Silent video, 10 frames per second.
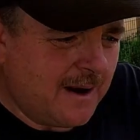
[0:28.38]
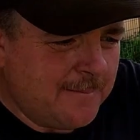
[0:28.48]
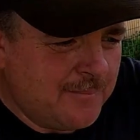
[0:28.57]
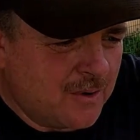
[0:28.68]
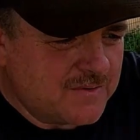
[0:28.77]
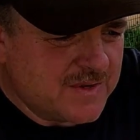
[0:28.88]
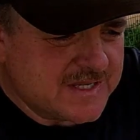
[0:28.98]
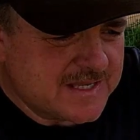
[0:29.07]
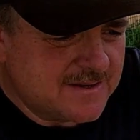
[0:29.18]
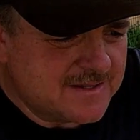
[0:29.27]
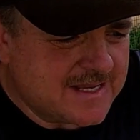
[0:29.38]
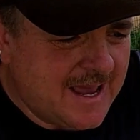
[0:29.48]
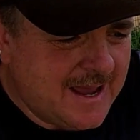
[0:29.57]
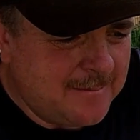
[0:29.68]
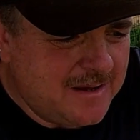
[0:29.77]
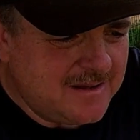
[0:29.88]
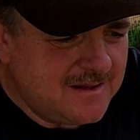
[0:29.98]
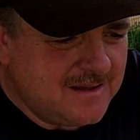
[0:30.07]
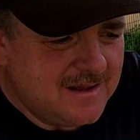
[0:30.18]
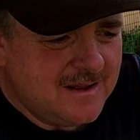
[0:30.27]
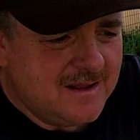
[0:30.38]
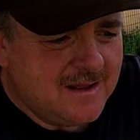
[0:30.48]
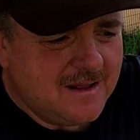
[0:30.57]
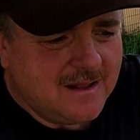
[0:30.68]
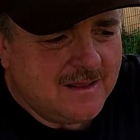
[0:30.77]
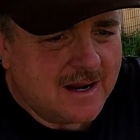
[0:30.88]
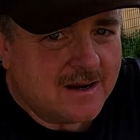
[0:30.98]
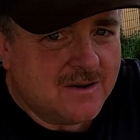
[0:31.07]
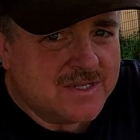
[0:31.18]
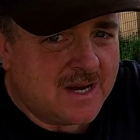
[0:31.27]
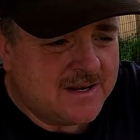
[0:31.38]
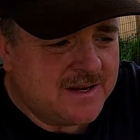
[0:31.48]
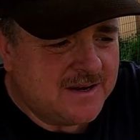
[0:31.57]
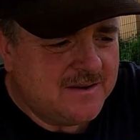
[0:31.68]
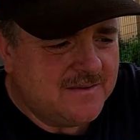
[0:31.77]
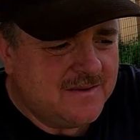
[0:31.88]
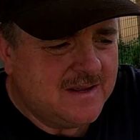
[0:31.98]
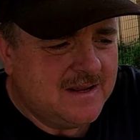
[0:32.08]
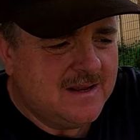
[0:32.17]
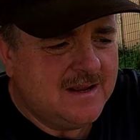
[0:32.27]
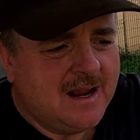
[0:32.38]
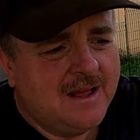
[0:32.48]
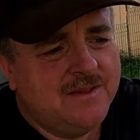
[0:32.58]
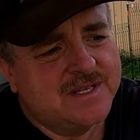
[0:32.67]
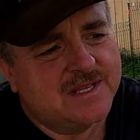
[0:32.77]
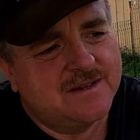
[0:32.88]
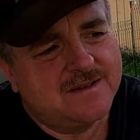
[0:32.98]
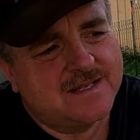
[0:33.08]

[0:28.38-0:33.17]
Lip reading: I broke this little tab that goes on here, and this little